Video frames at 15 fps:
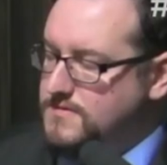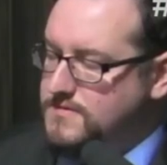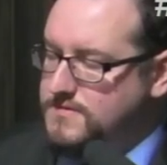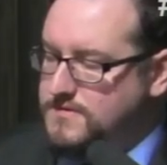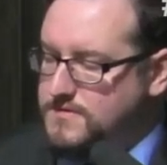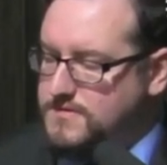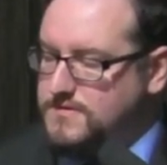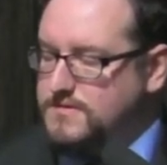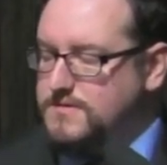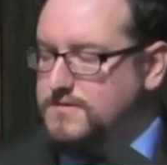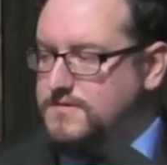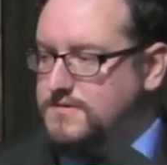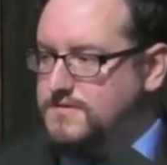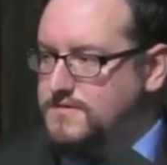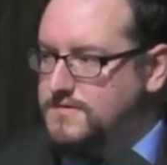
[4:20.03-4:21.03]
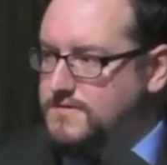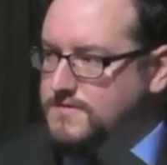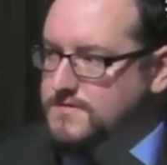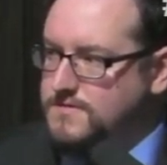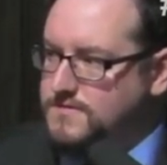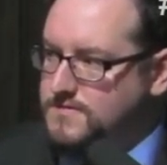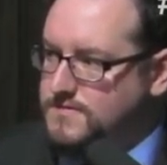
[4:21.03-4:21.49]

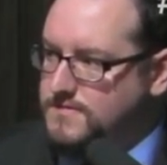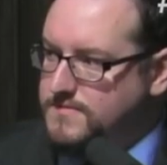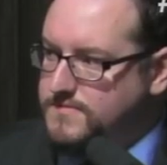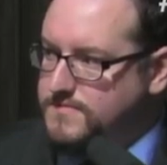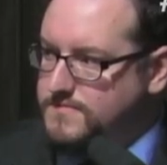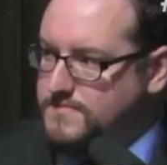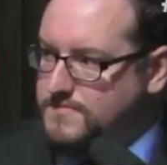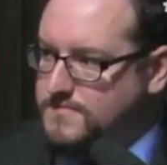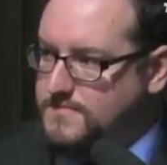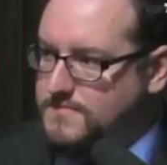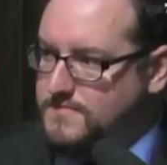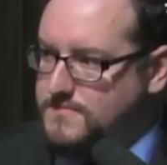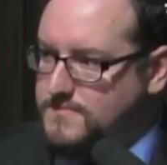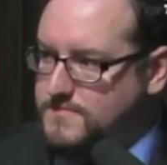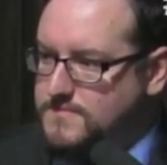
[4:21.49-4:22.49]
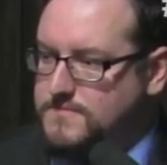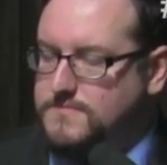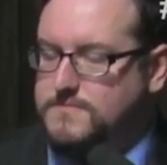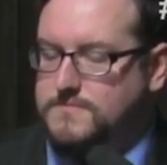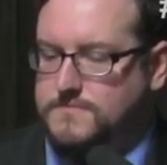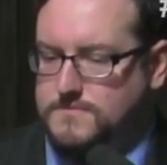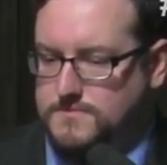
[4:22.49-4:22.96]

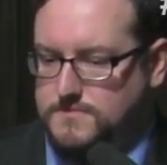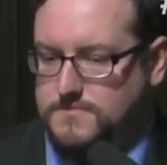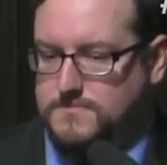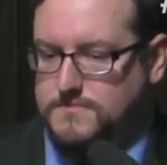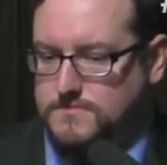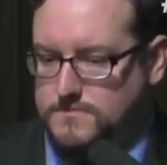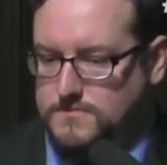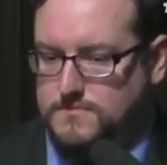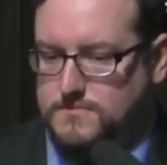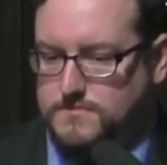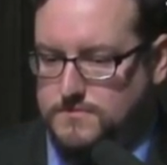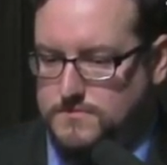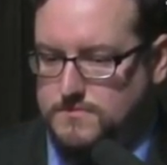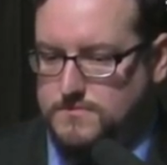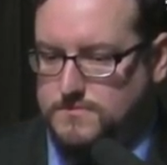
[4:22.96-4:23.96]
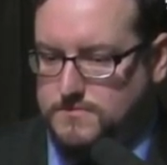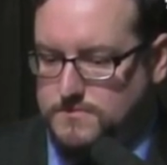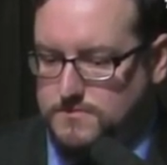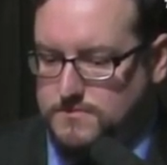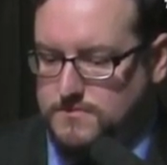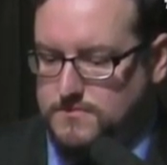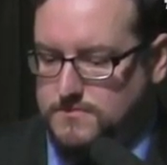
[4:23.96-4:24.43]

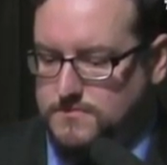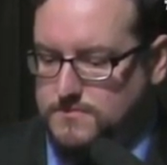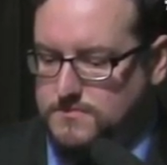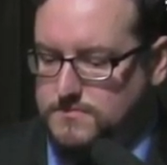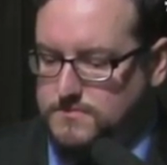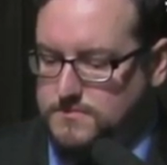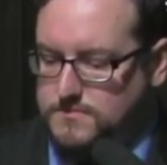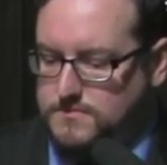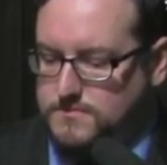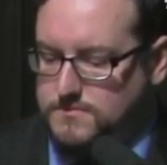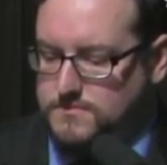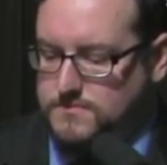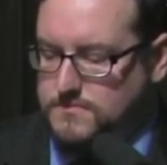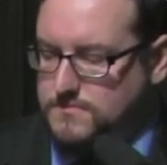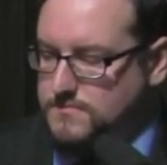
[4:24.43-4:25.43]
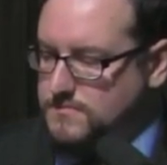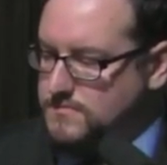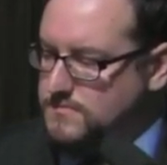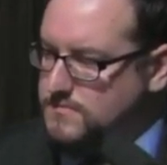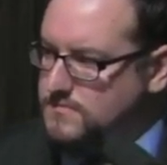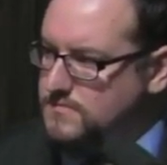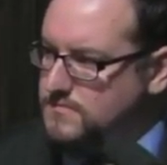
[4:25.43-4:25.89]

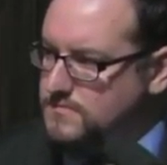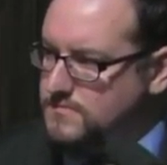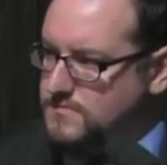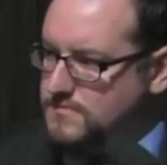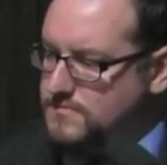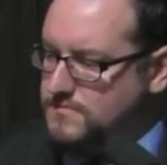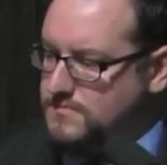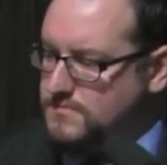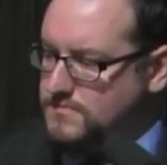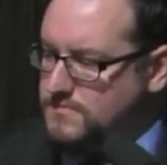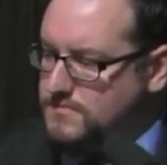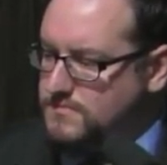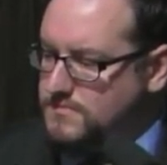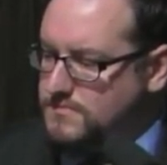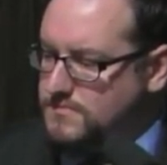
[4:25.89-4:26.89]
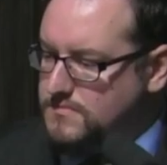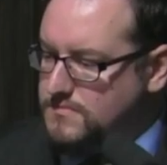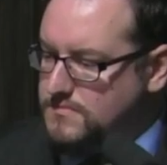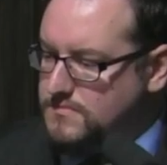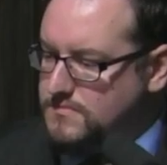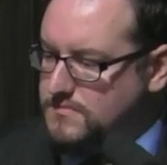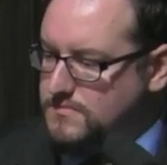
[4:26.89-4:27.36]

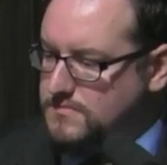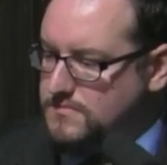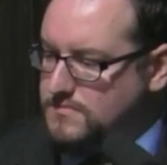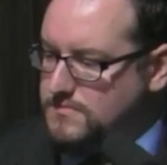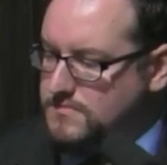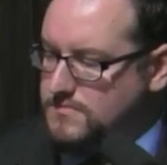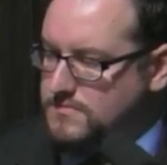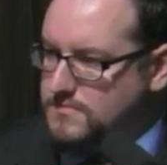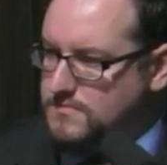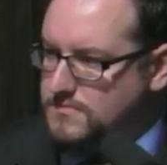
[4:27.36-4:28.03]
[no speech]